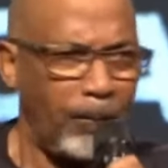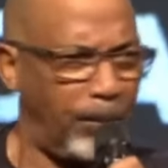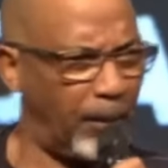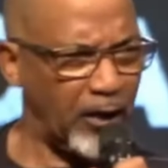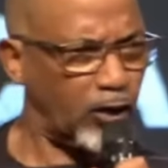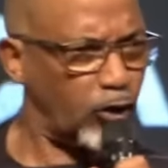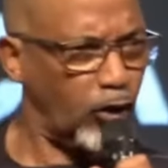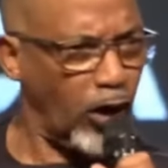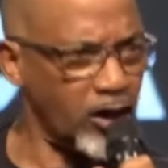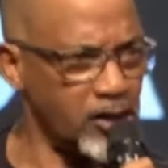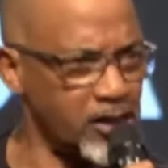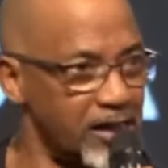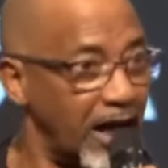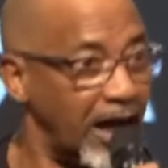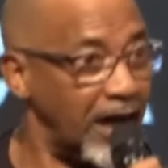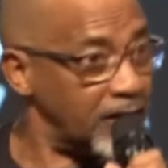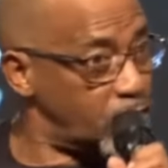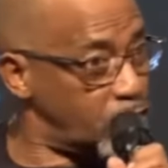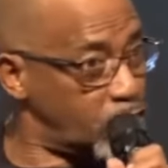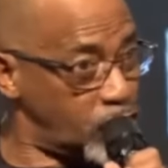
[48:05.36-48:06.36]
because
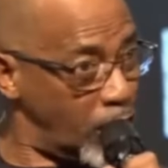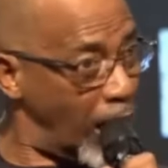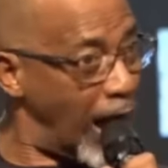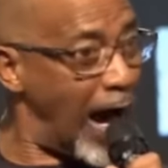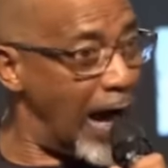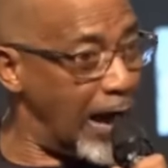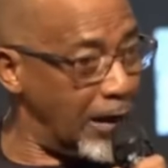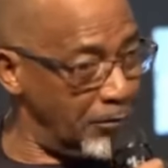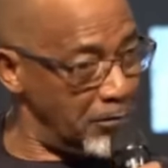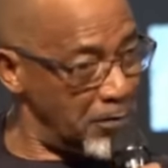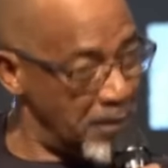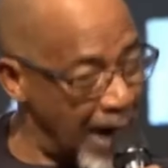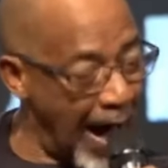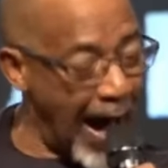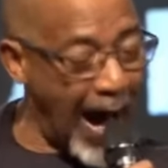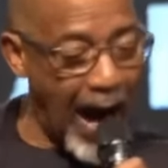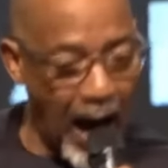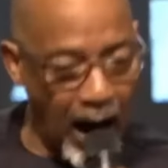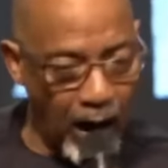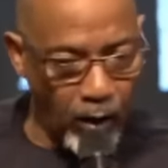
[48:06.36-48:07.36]
it's time
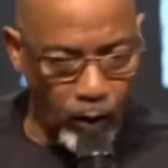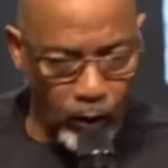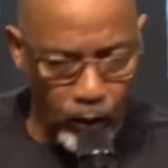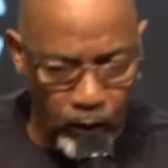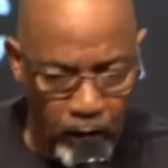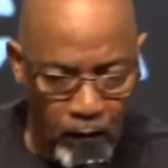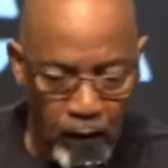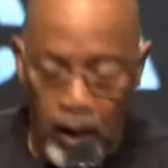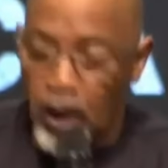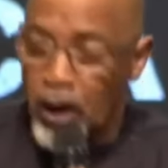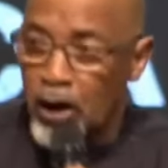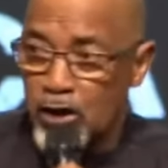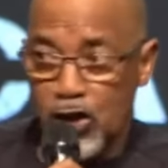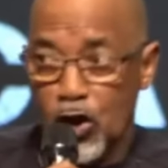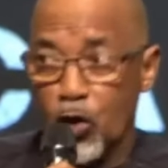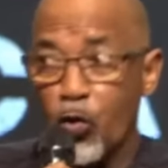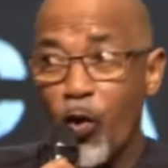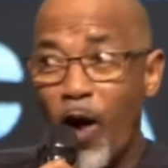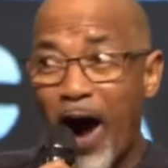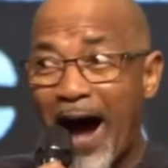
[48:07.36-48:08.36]
now
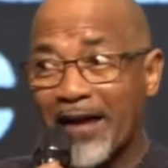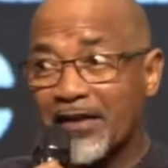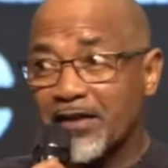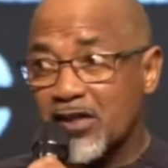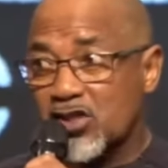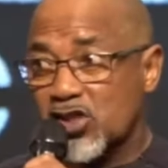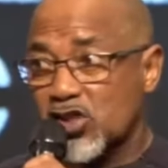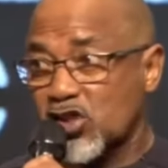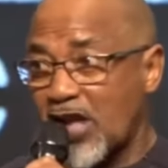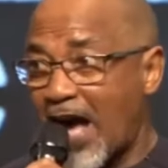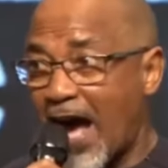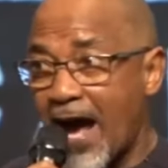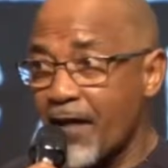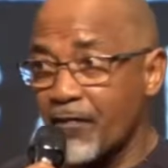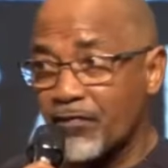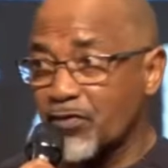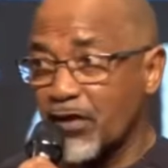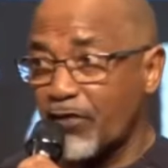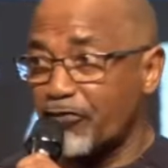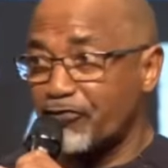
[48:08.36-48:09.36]
to
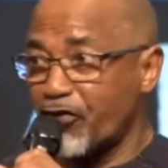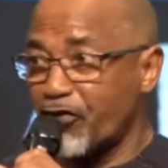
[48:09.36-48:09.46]
understand the